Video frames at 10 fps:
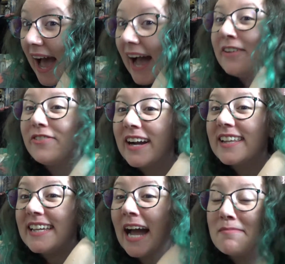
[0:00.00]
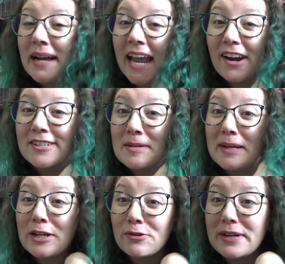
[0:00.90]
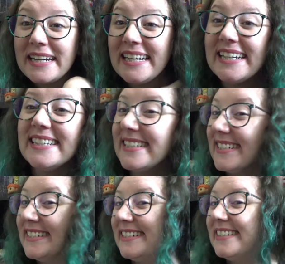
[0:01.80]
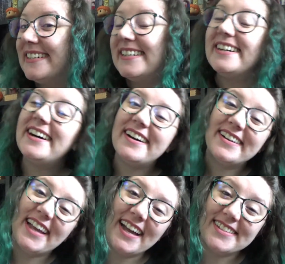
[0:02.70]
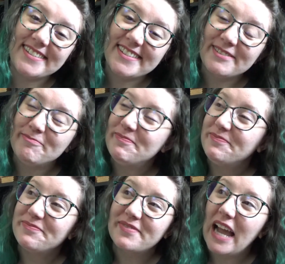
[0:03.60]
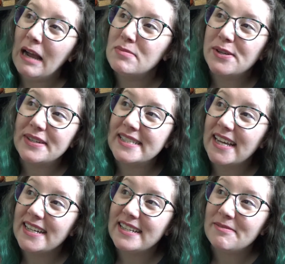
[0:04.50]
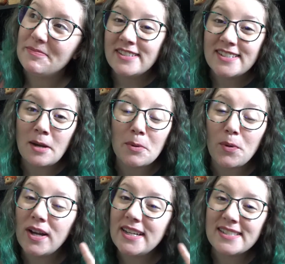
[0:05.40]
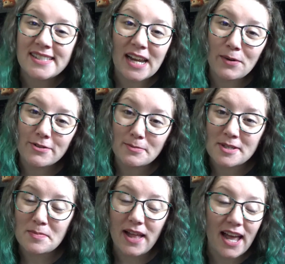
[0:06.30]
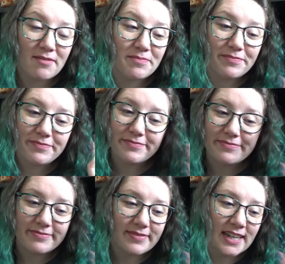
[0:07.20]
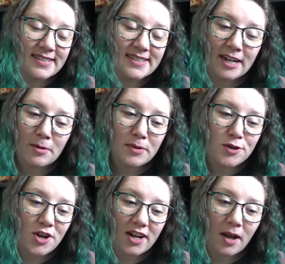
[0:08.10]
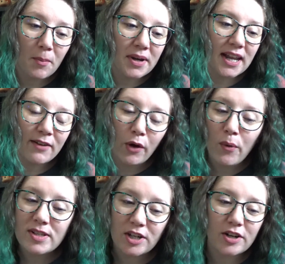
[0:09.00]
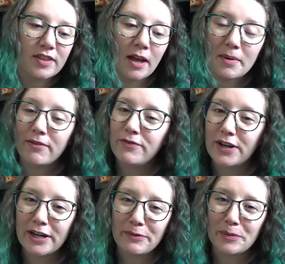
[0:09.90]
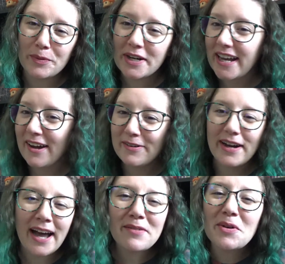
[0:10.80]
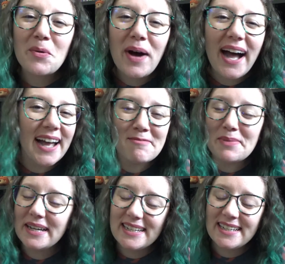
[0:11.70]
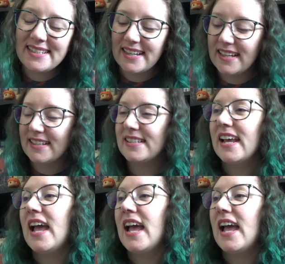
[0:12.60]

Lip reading: I finally got my hair to be green. Oh, guys, I'm so excited. Number one, stay away from splat. It's terrible junk company. I've always heard that, but I figured it would work out. I don't know why, but it didn't.